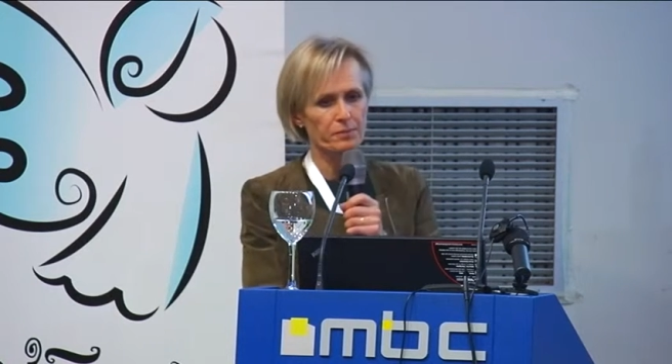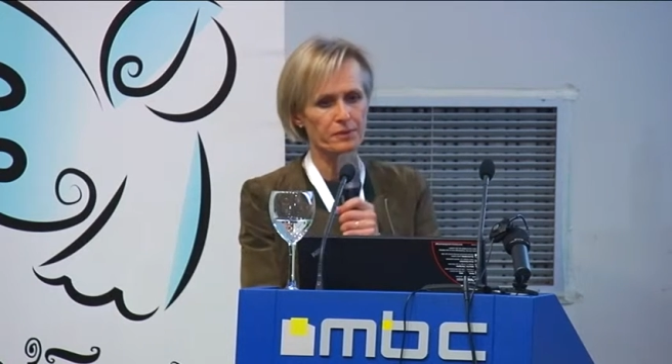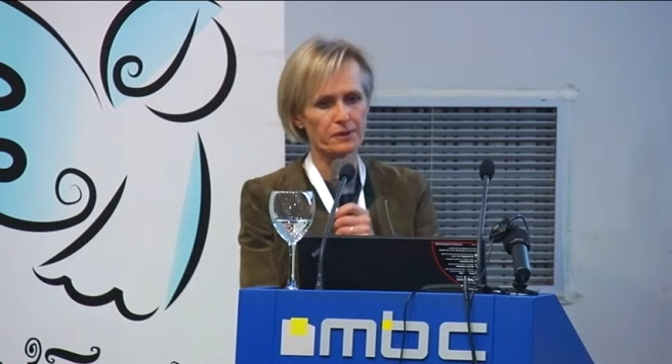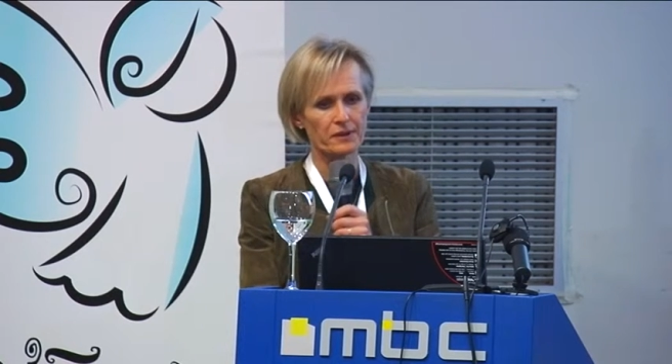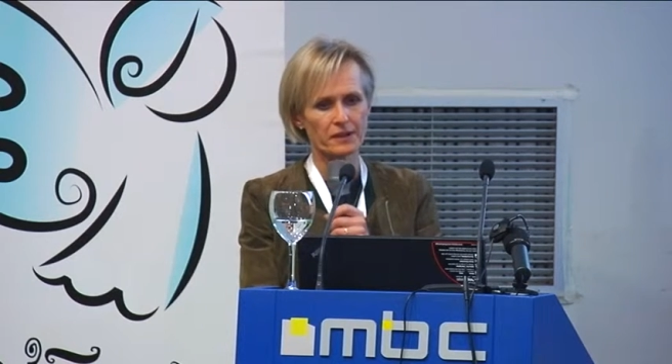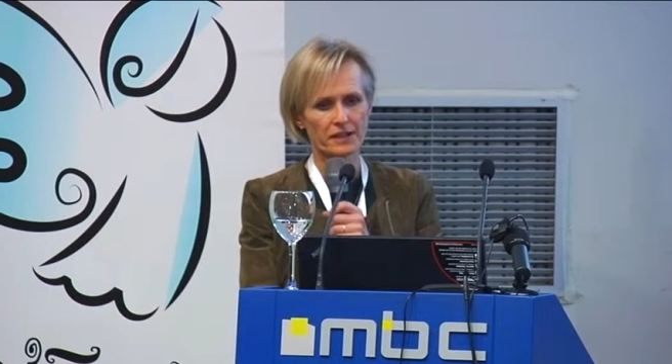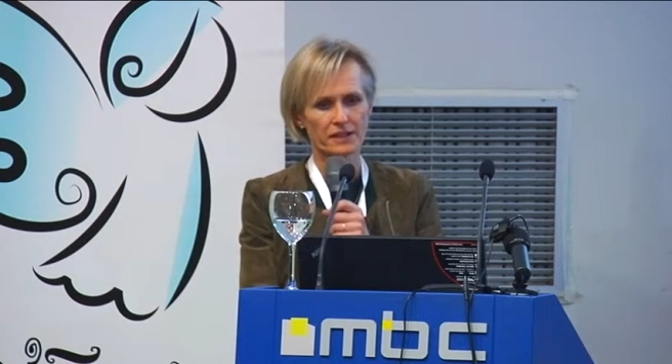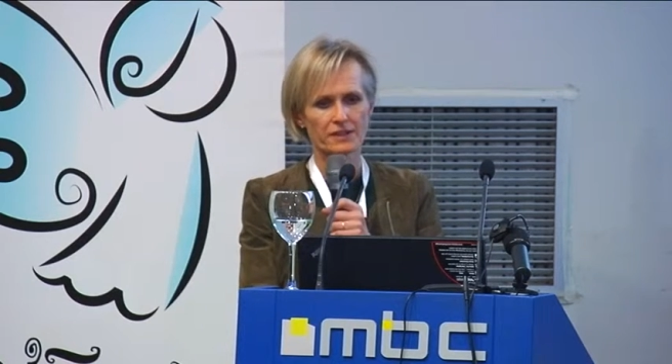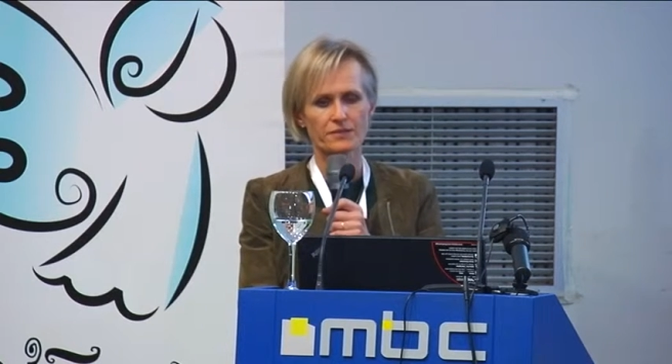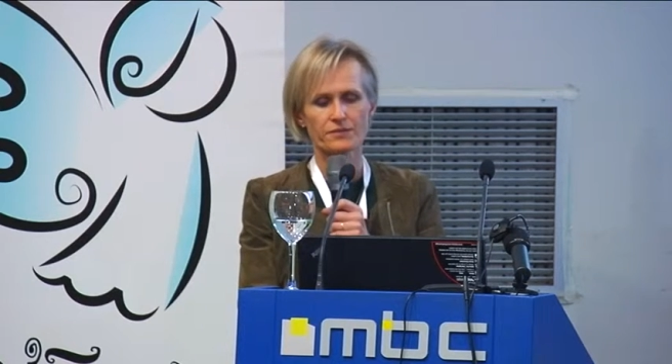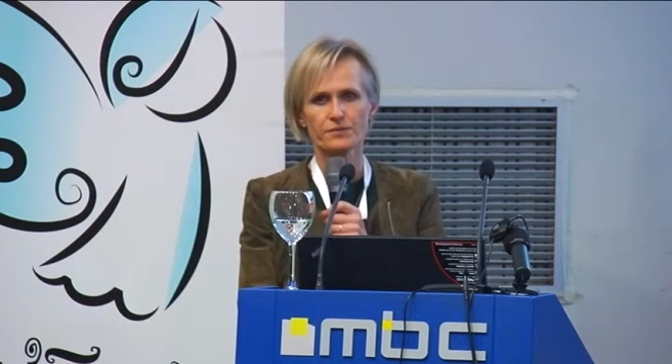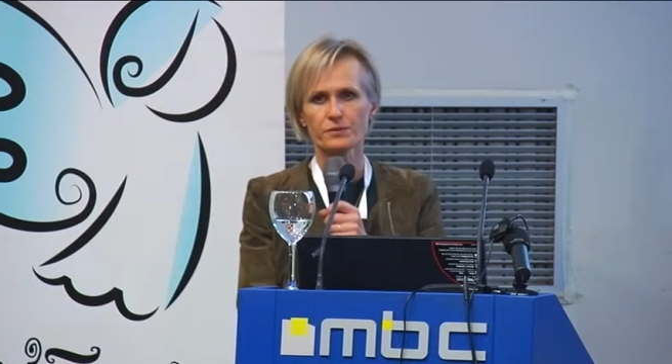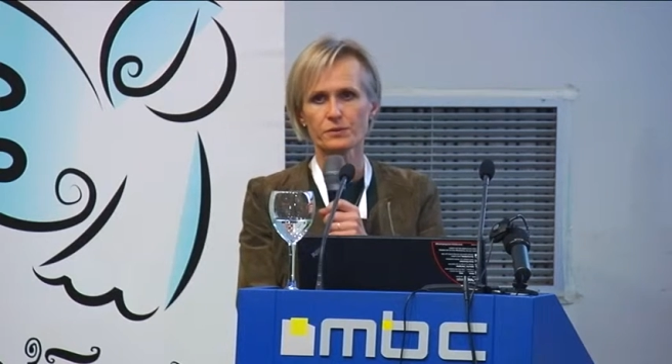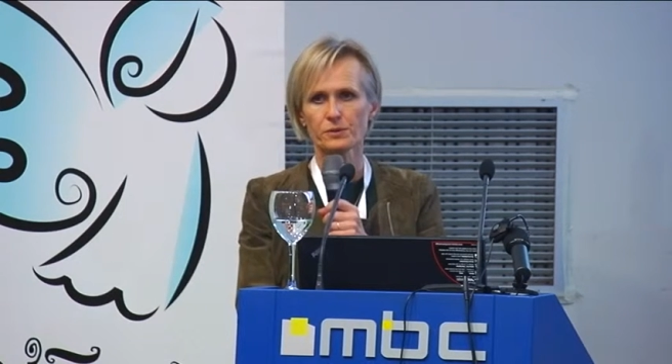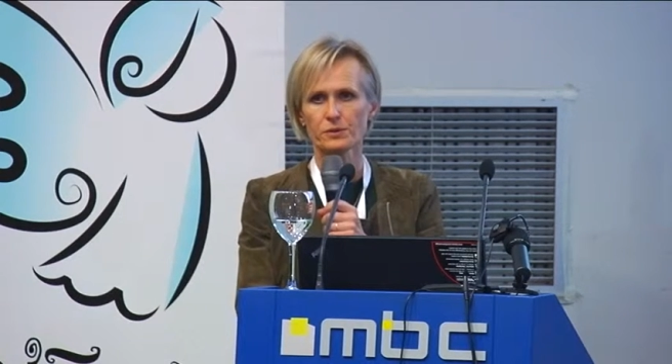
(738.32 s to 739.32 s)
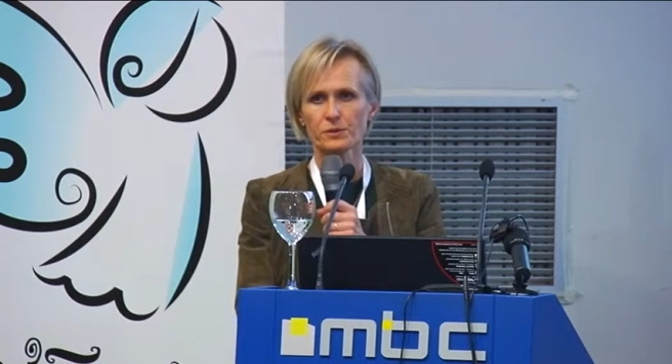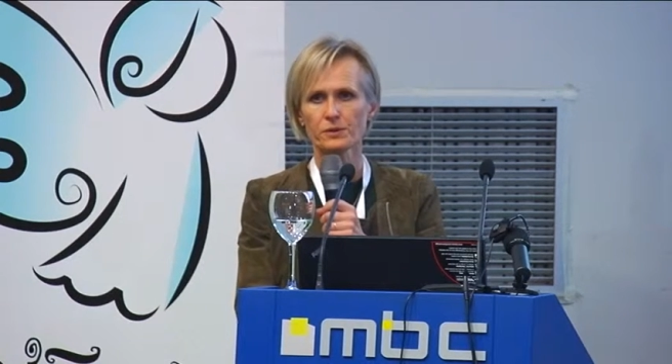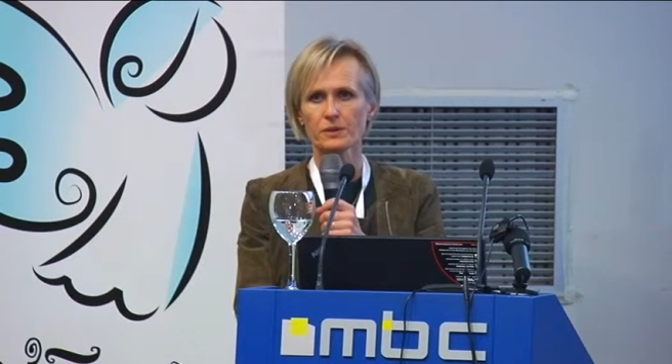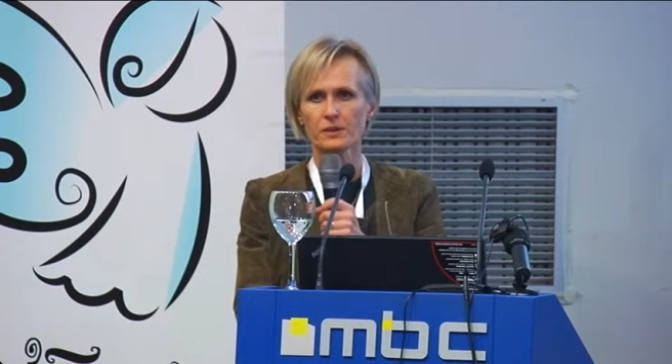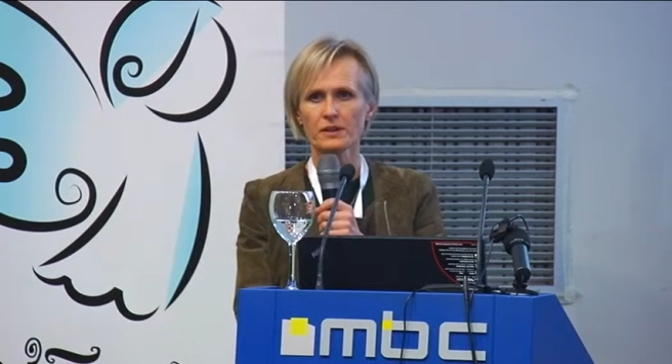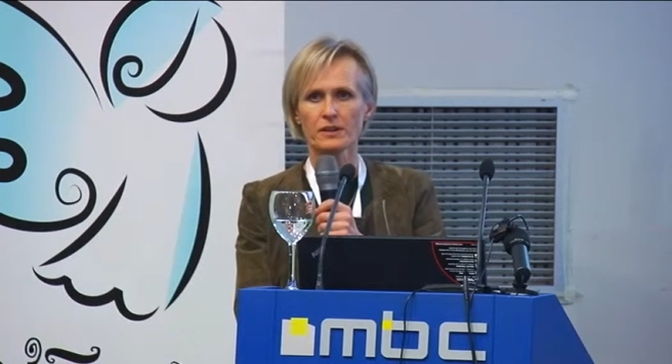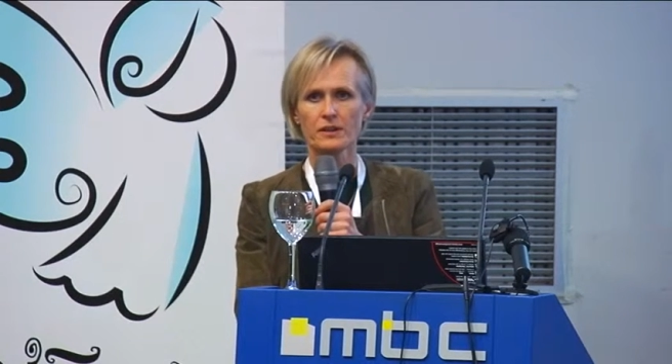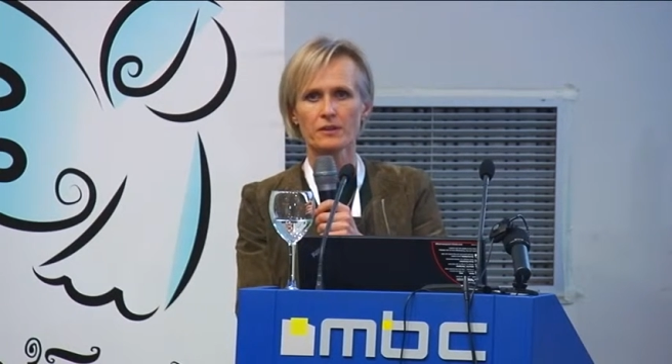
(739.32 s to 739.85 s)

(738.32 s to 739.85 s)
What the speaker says: Prize for